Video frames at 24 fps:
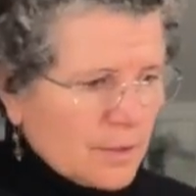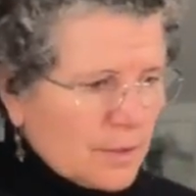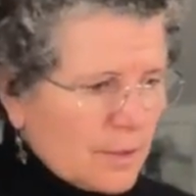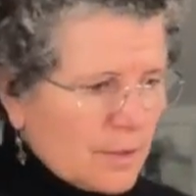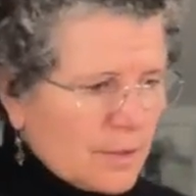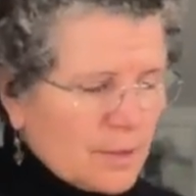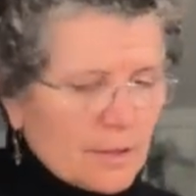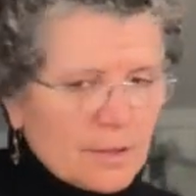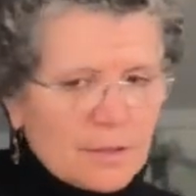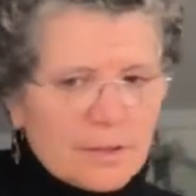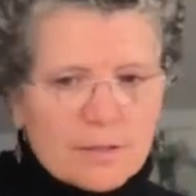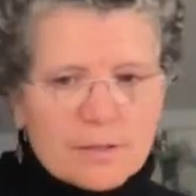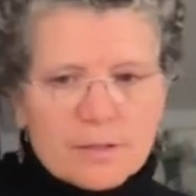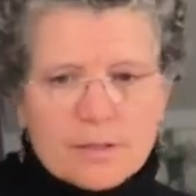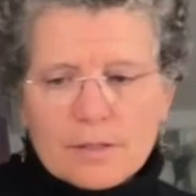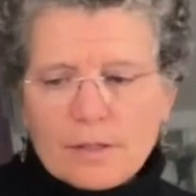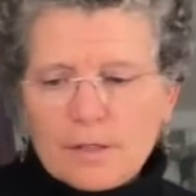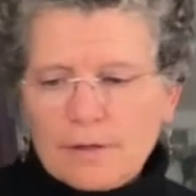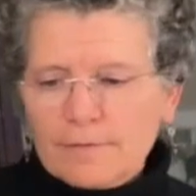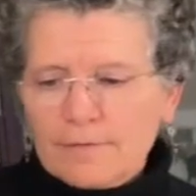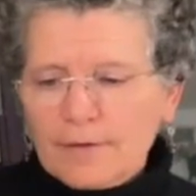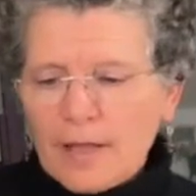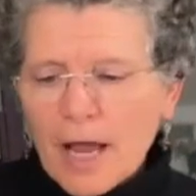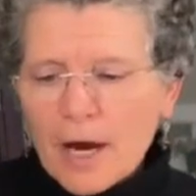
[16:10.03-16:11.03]
these
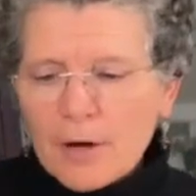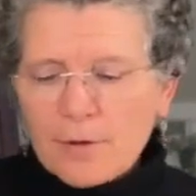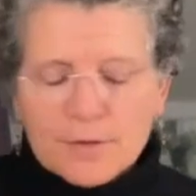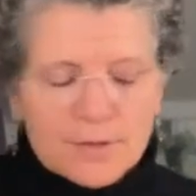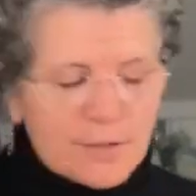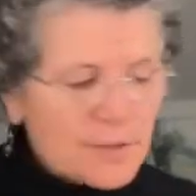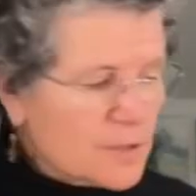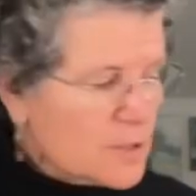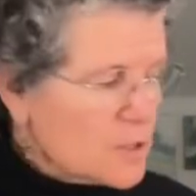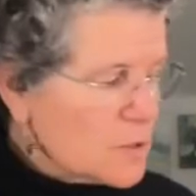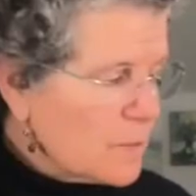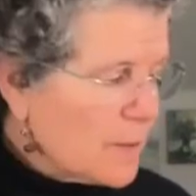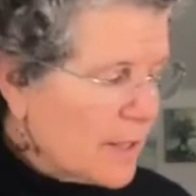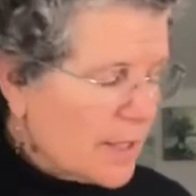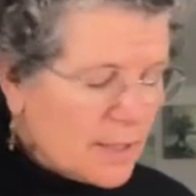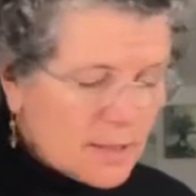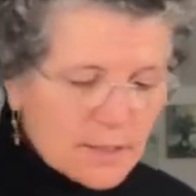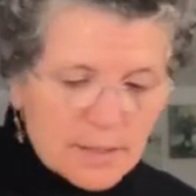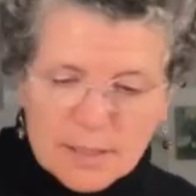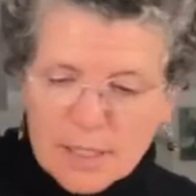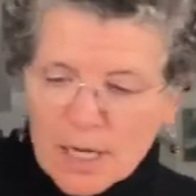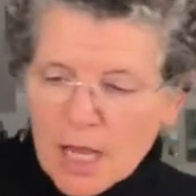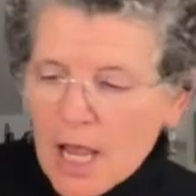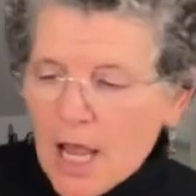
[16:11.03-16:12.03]
flowers in
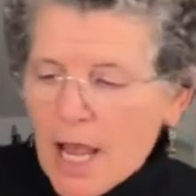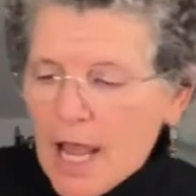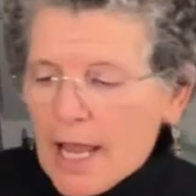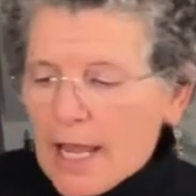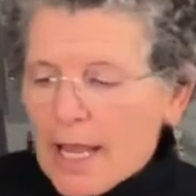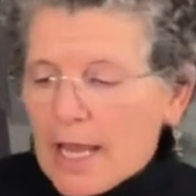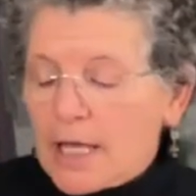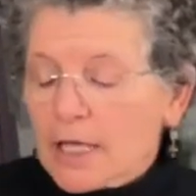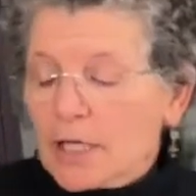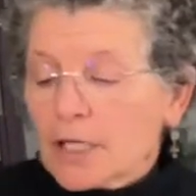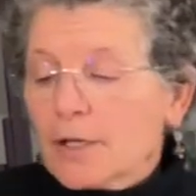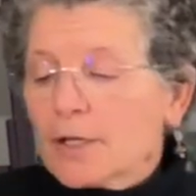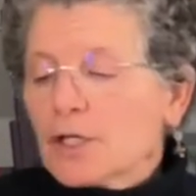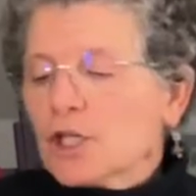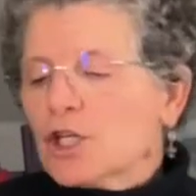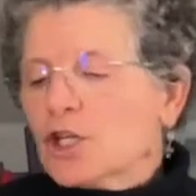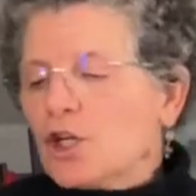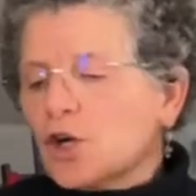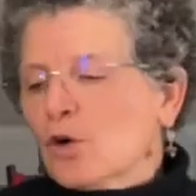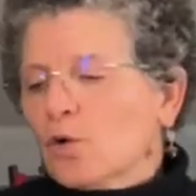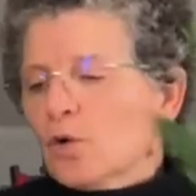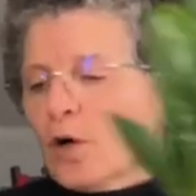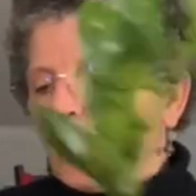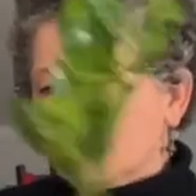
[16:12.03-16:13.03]
space. And you
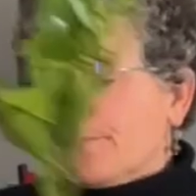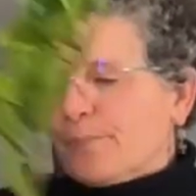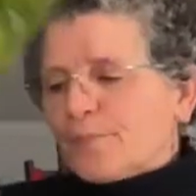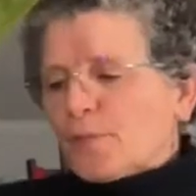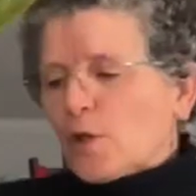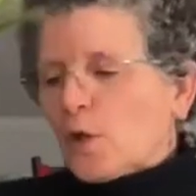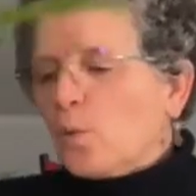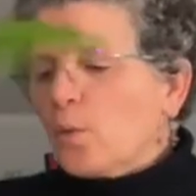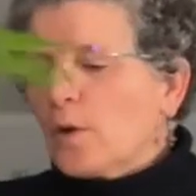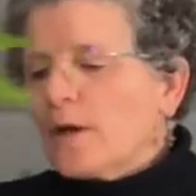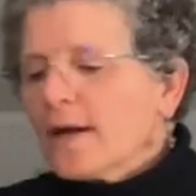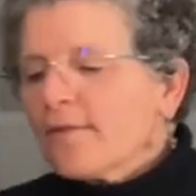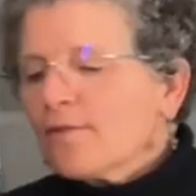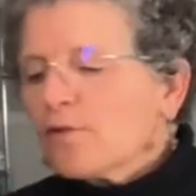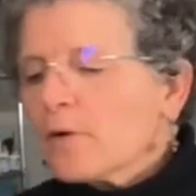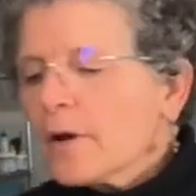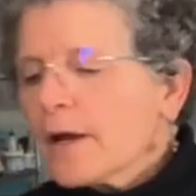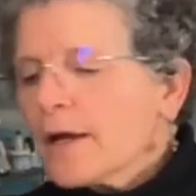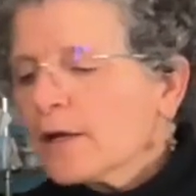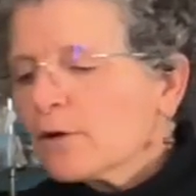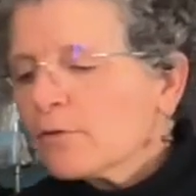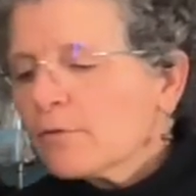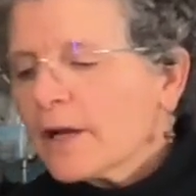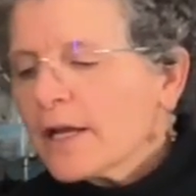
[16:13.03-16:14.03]
know, whenever
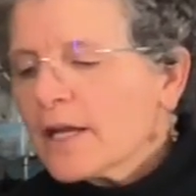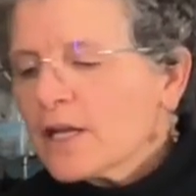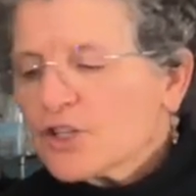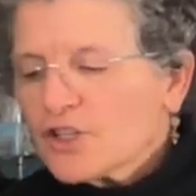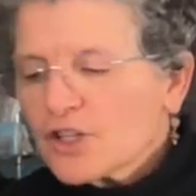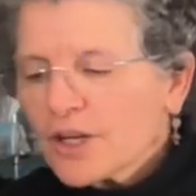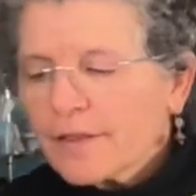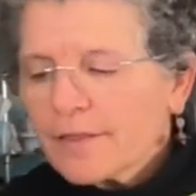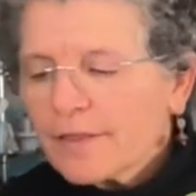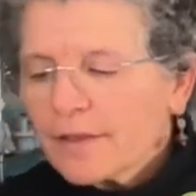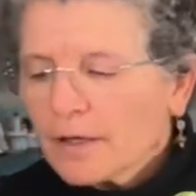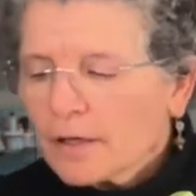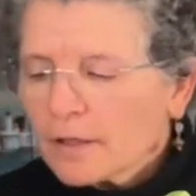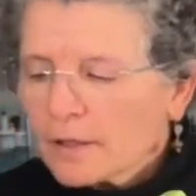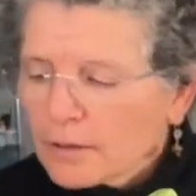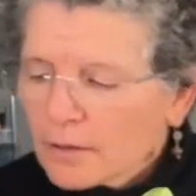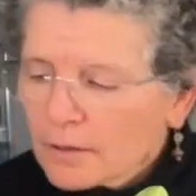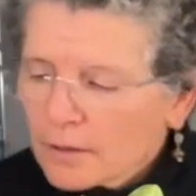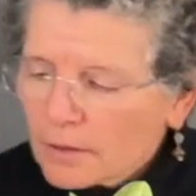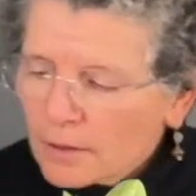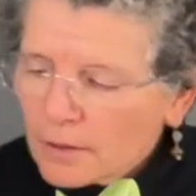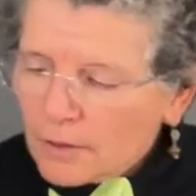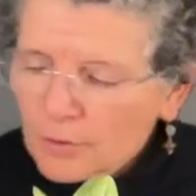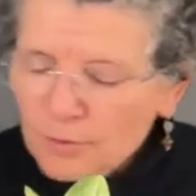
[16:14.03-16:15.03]
I arrange, I think
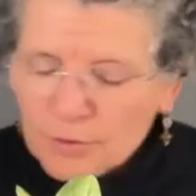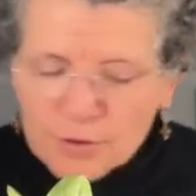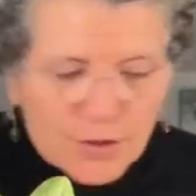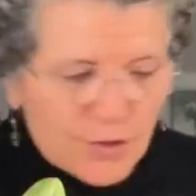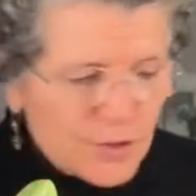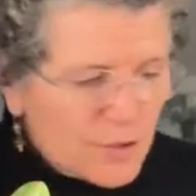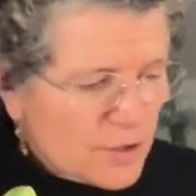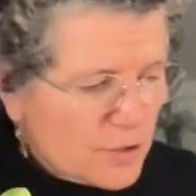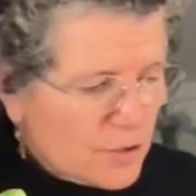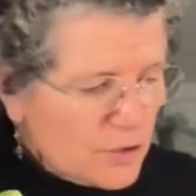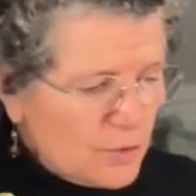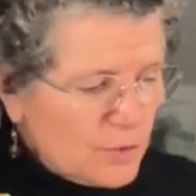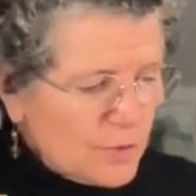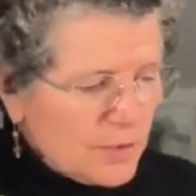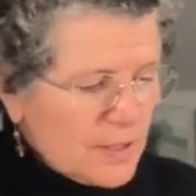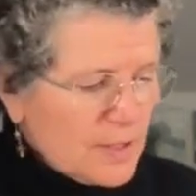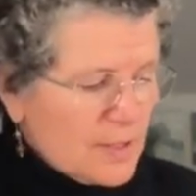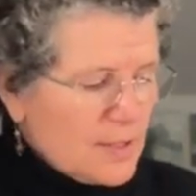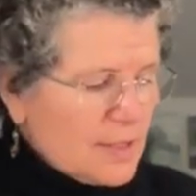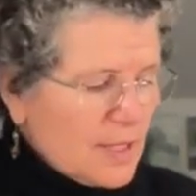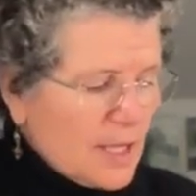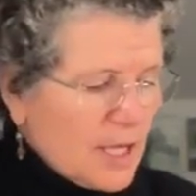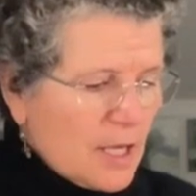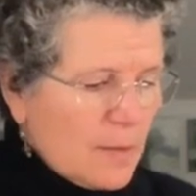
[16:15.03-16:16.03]
you just do it the
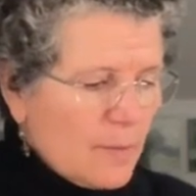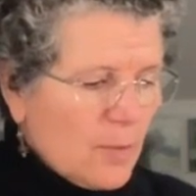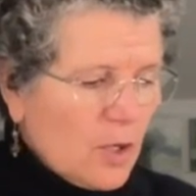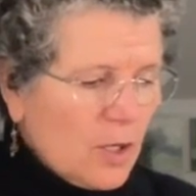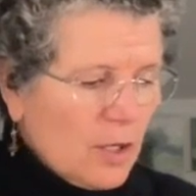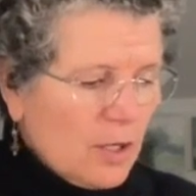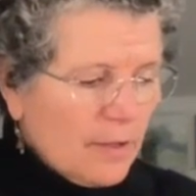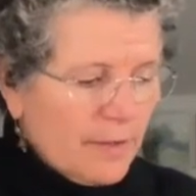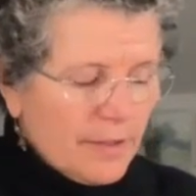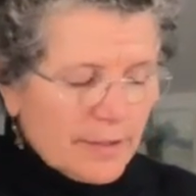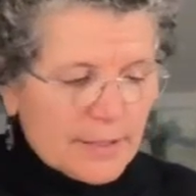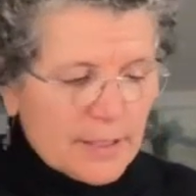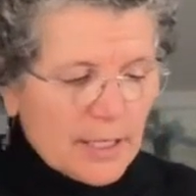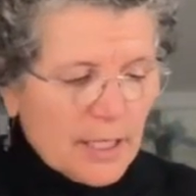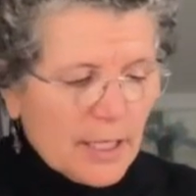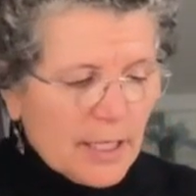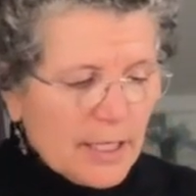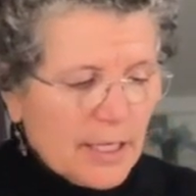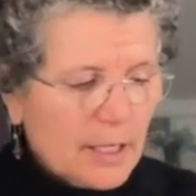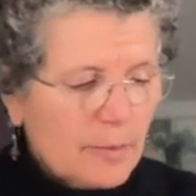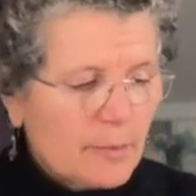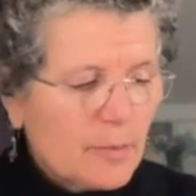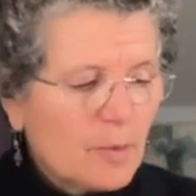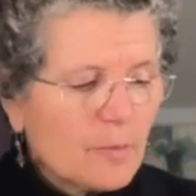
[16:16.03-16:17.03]
same all the
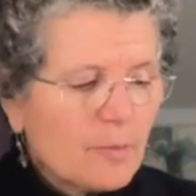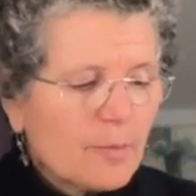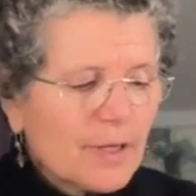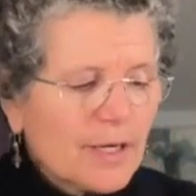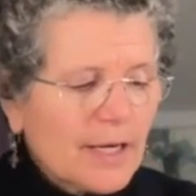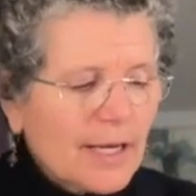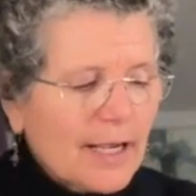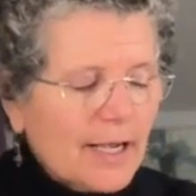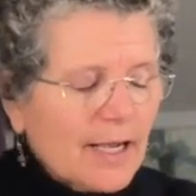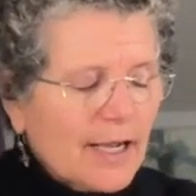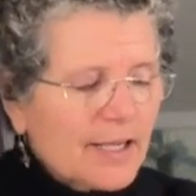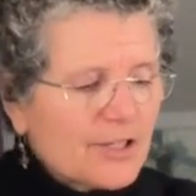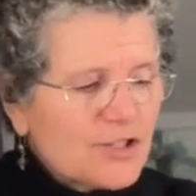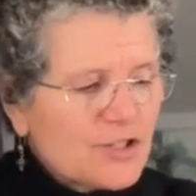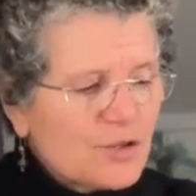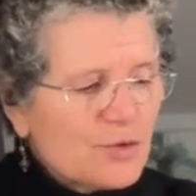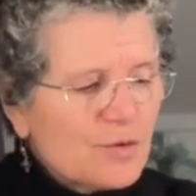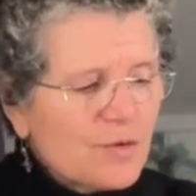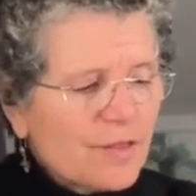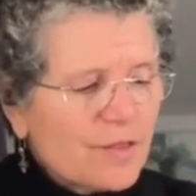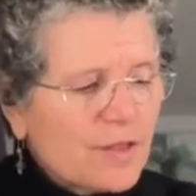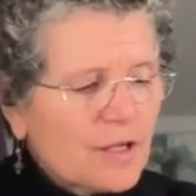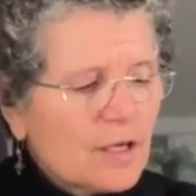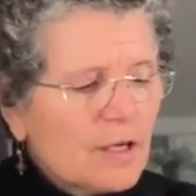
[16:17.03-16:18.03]
time. But I do
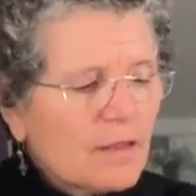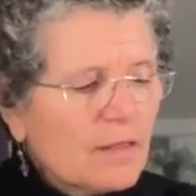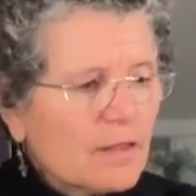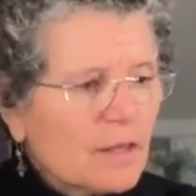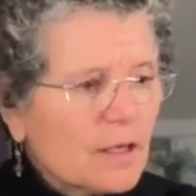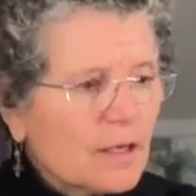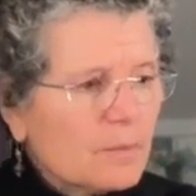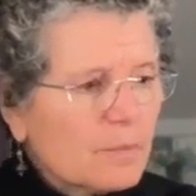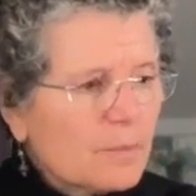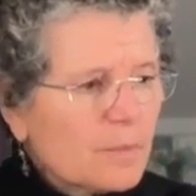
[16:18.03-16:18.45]
think that